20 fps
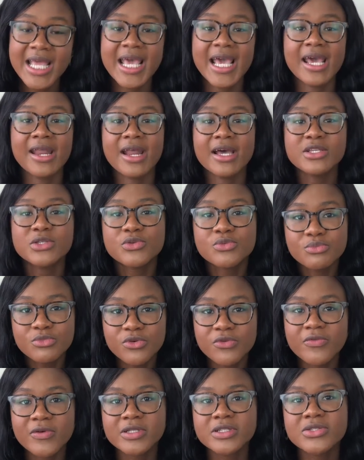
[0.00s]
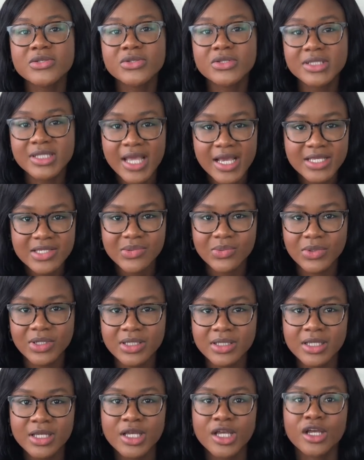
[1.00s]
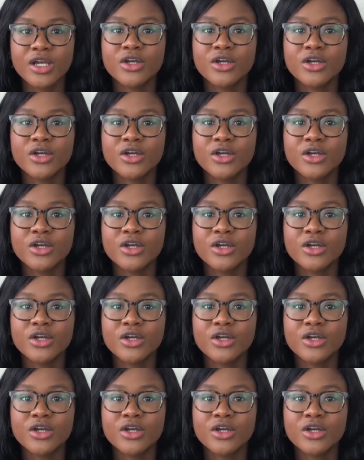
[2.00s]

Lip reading: And as you move on to the next one,